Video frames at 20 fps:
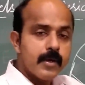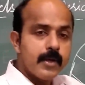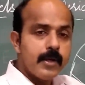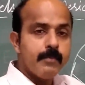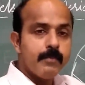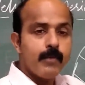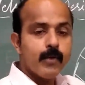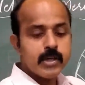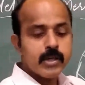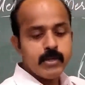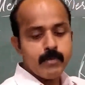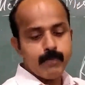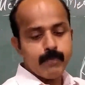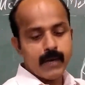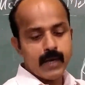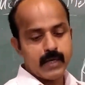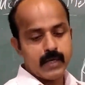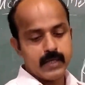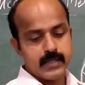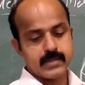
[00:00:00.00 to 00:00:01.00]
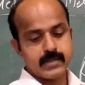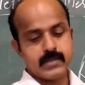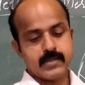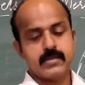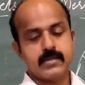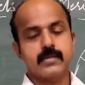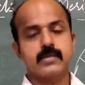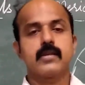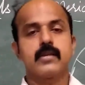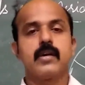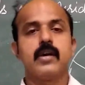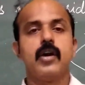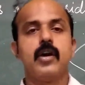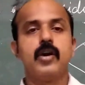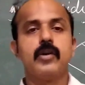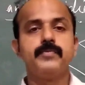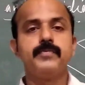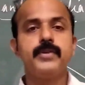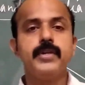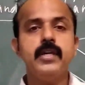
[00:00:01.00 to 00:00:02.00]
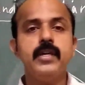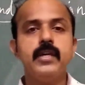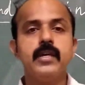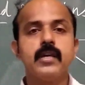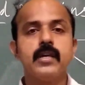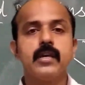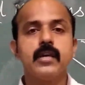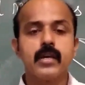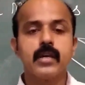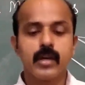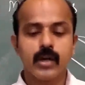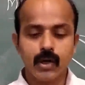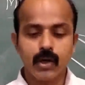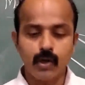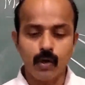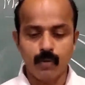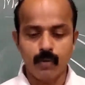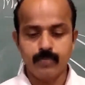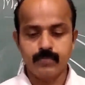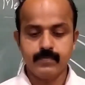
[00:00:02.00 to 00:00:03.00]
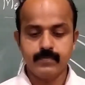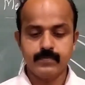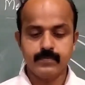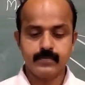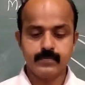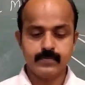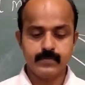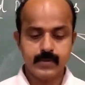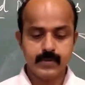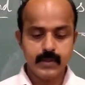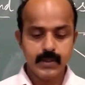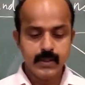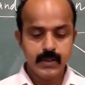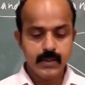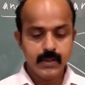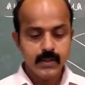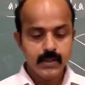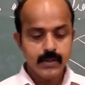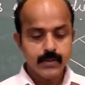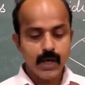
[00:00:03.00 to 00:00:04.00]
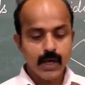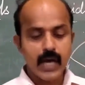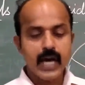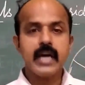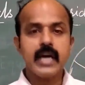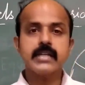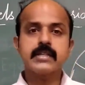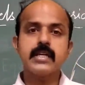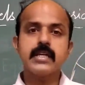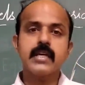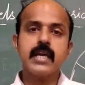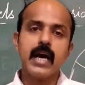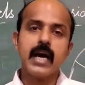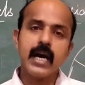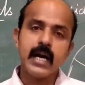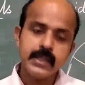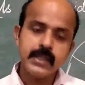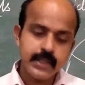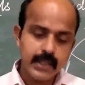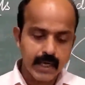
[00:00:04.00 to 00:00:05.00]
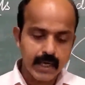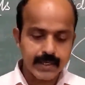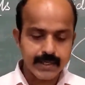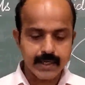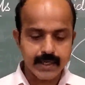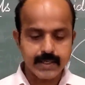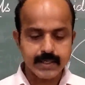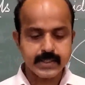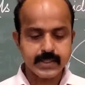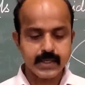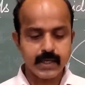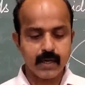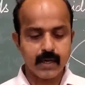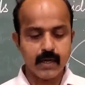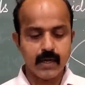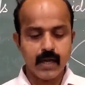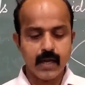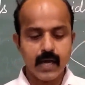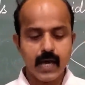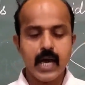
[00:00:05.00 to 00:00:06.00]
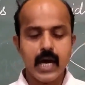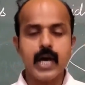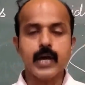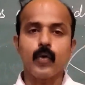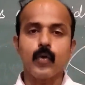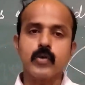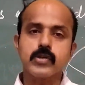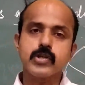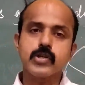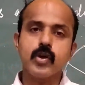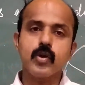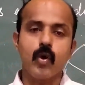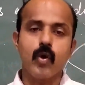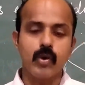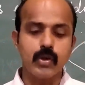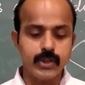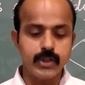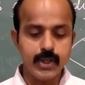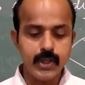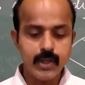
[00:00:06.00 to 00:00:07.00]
important parallels of the globe. The Arctic and the Antarctic Circle are also called